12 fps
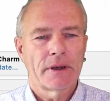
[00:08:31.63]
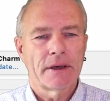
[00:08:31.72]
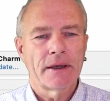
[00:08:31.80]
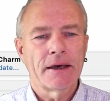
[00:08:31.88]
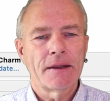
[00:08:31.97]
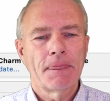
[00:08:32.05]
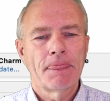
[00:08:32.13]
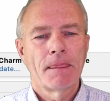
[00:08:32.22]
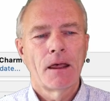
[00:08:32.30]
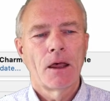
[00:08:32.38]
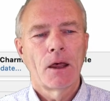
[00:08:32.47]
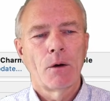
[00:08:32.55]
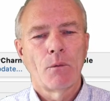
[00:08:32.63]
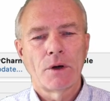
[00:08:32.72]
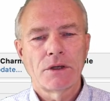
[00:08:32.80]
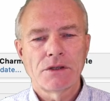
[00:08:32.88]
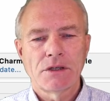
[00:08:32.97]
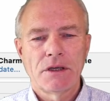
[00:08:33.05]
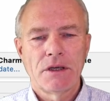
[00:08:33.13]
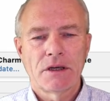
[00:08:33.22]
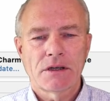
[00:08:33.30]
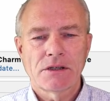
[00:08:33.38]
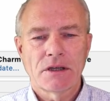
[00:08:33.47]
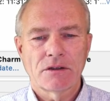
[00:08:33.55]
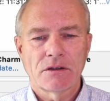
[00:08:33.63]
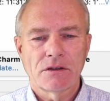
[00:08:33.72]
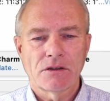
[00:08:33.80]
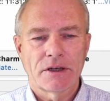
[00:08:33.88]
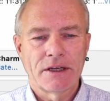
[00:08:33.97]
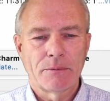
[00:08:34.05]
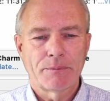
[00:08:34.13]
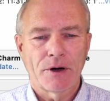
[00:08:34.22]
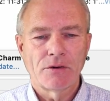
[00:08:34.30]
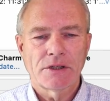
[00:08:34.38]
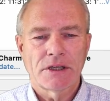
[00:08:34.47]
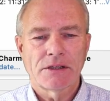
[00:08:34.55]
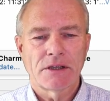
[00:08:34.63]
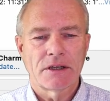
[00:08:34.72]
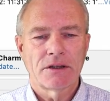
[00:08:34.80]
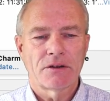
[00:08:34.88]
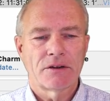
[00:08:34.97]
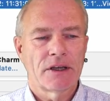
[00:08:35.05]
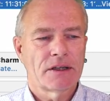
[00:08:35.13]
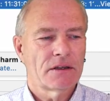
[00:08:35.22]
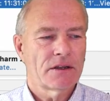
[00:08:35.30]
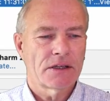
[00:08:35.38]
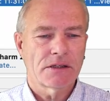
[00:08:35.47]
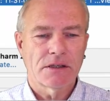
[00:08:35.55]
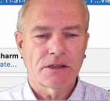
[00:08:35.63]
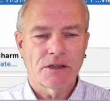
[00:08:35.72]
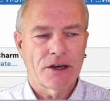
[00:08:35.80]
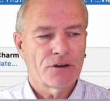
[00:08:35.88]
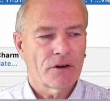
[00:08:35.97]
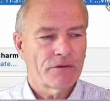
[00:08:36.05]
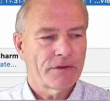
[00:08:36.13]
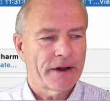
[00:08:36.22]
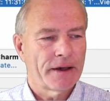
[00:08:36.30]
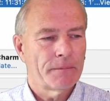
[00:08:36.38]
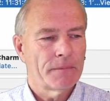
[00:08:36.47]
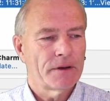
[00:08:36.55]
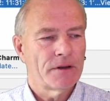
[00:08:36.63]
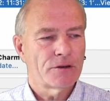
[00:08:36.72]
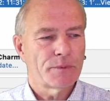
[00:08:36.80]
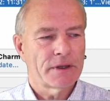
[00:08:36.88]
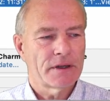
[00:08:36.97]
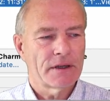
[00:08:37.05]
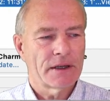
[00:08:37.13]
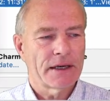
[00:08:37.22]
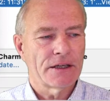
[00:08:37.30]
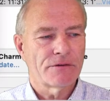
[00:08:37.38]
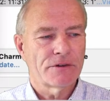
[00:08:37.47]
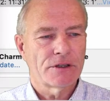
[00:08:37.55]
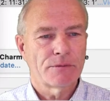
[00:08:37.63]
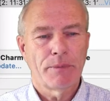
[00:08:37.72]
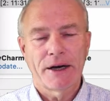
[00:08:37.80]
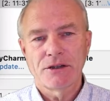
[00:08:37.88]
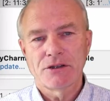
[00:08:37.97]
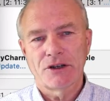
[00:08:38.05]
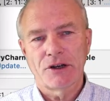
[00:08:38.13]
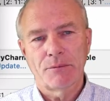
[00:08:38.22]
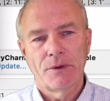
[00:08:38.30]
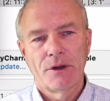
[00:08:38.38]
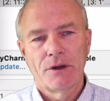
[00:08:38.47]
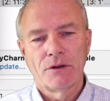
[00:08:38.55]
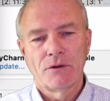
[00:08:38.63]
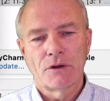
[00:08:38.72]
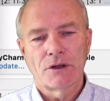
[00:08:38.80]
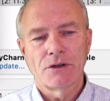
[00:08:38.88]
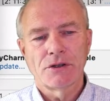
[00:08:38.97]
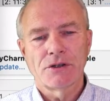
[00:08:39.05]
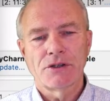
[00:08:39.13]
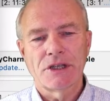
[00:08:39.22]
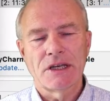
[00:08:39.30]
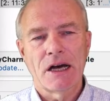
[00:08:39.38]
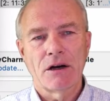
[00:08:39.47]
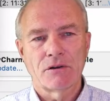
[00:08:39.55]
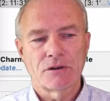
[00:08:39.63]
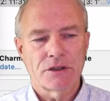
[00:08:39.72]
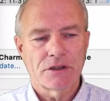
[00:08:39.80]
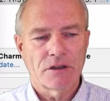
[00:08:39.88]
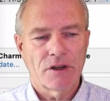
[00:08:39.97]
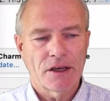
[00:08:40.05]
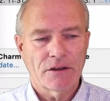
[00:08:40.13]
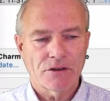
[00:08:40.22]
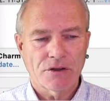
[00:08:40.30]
again, what you see here is that it is really processing it, and then it has this data frame, in this particular case with PyCharm. You can just see how such a data